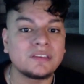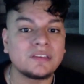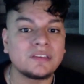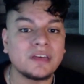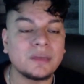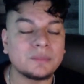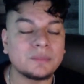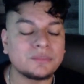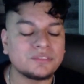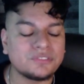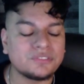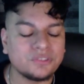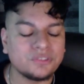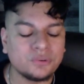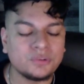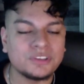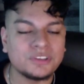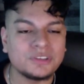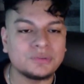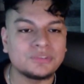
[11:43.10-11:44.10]
i'm so
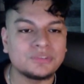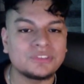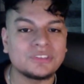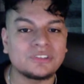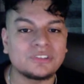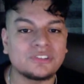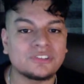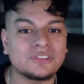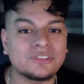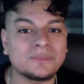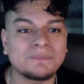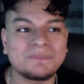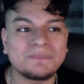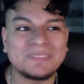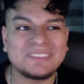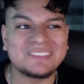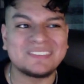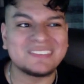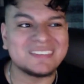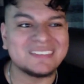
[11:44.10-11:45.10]
used to just
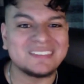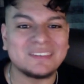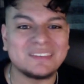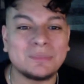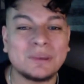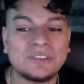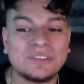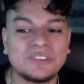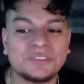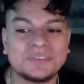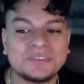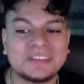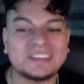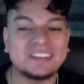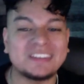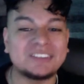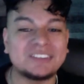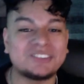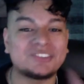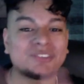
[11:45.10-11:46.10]
sticking to myself and
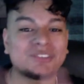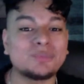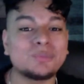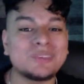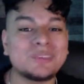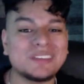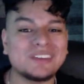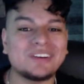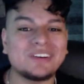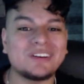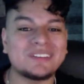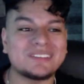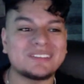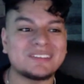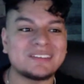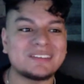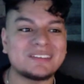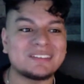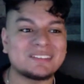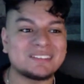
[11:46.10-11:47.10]
consuming
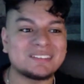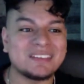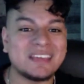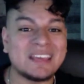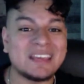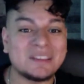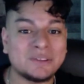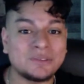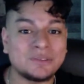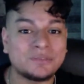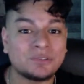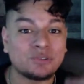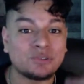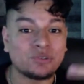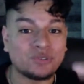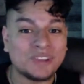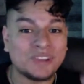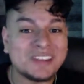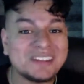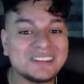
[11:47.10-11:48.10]
content instead of
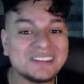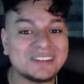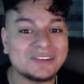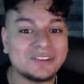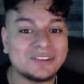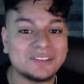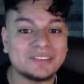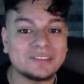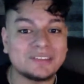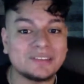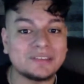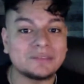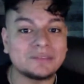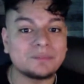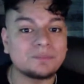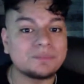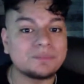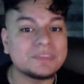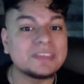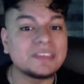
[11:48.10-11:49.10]
creating content
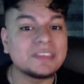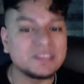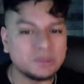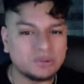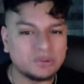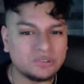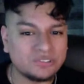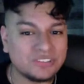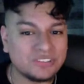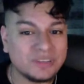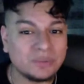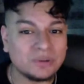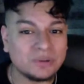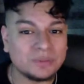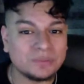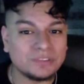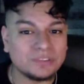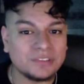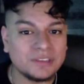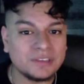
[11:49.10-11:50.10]
you understand what
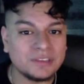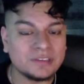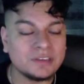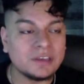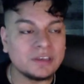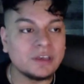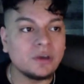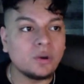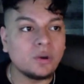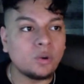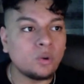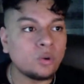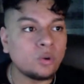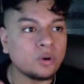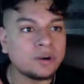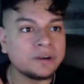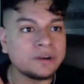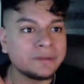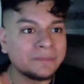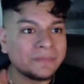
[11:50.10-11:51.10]
i'm saying
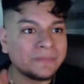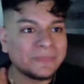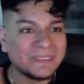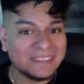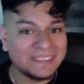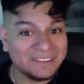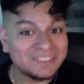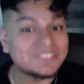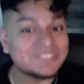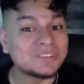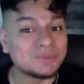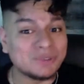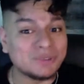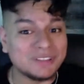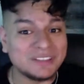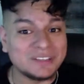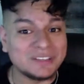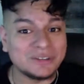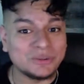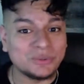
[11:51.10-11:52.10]
or here's a
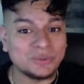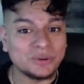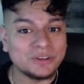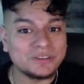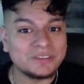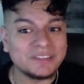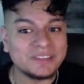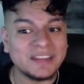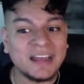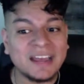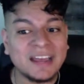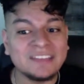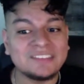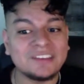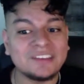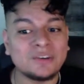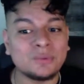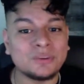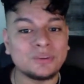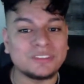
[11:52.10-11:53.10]
really good one that i
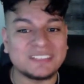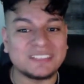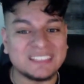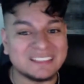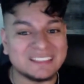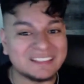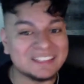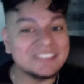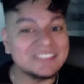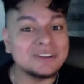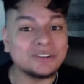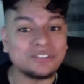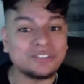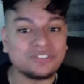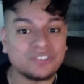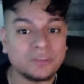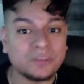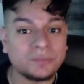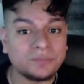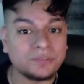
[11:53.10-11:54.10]
dealt with in
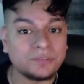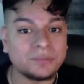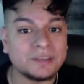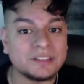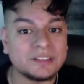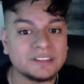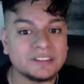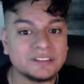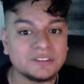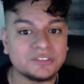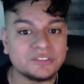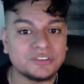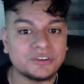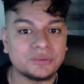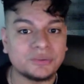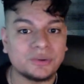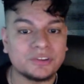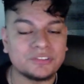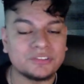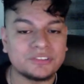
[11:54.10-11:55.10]
leadership for my leaders that are
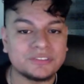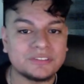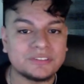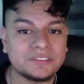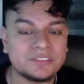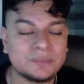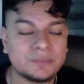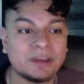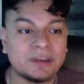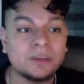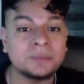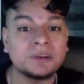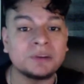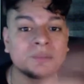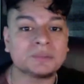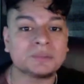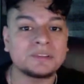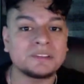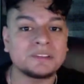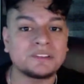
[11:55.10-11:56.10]
watching this and my
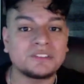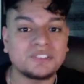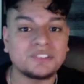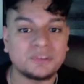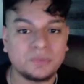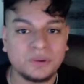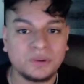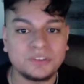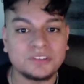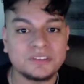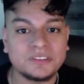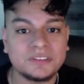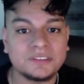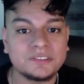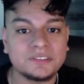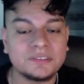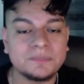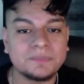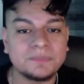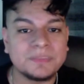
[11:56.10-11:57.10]
upcoming leaders that are watching
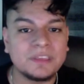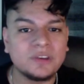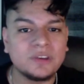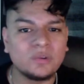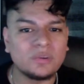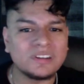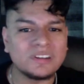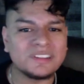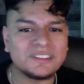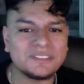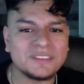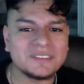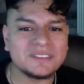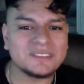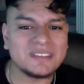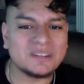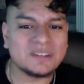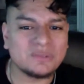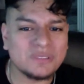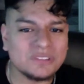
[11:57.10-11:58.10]
this one of the things
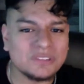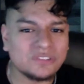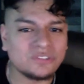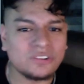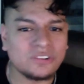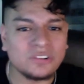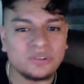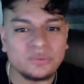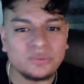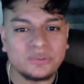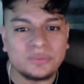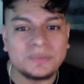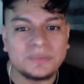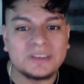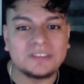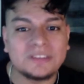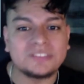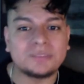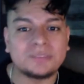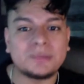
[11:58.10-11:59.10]
that i really struggled with
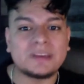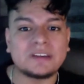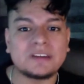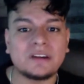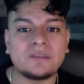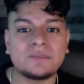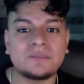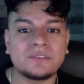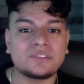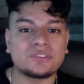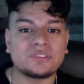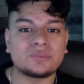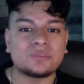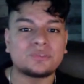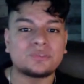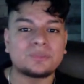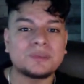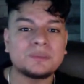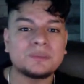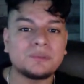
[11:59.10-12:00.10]
because of my comfort zone
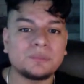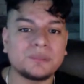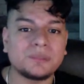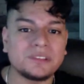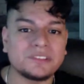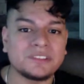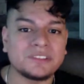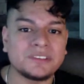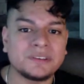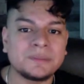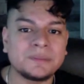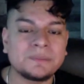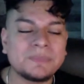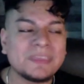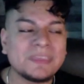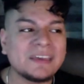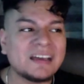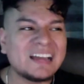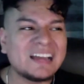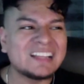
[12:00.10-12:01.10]
was people pleasing
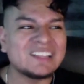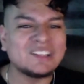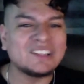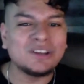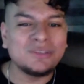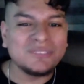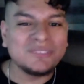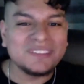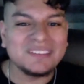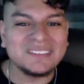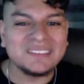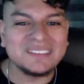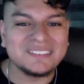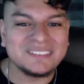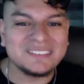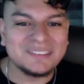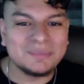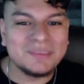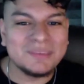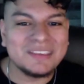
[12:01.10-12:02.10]
i loved
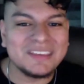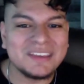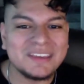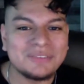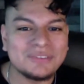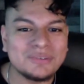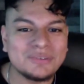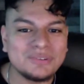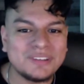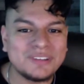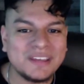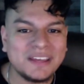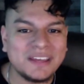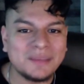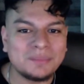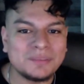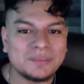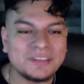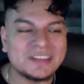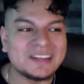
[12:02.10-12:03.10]
to make everyone
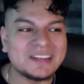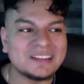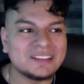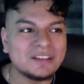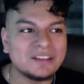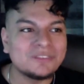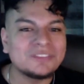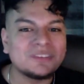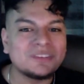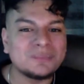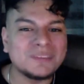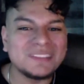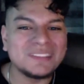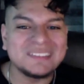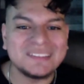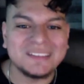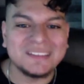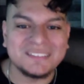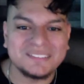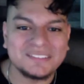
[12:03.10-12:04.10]
happy and i loved to be the
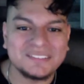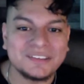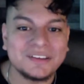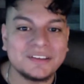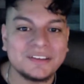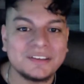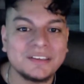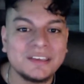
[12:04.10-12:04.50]
nice guy